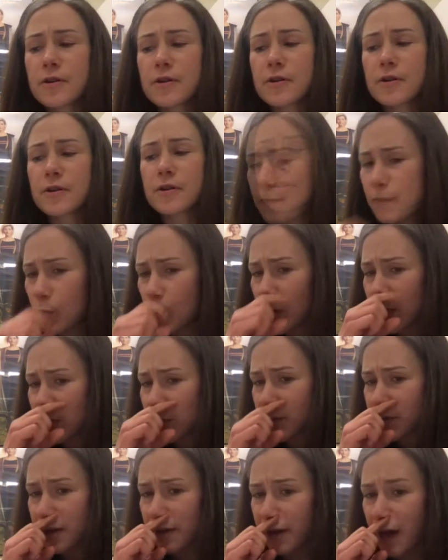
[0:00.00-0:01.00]
I
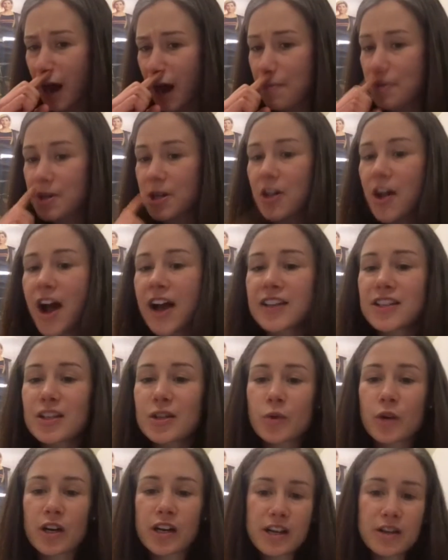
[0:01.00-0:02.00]
worked with a couple of
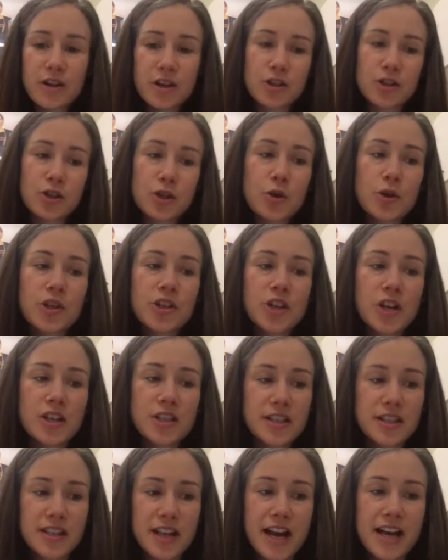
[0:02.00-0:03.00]
classes where either students
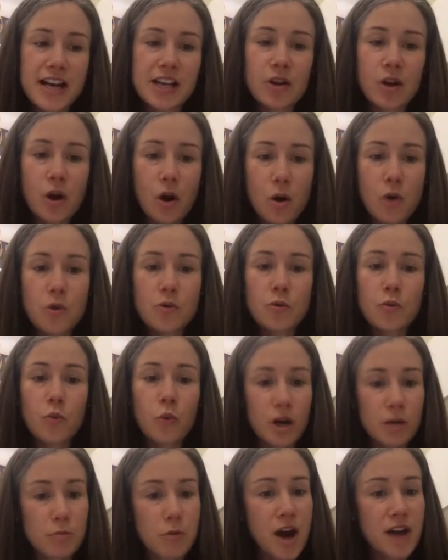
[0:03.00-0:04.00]
are designing their own
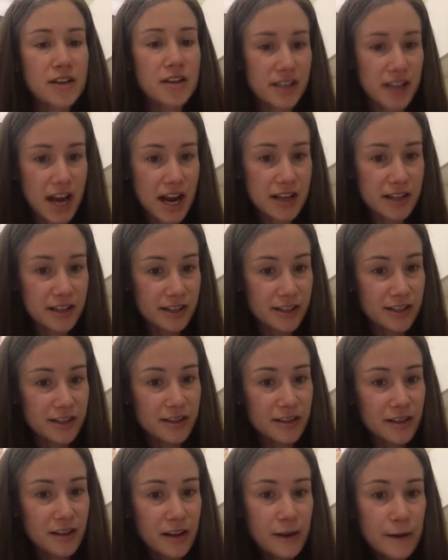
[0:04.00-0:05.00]
WordPress sites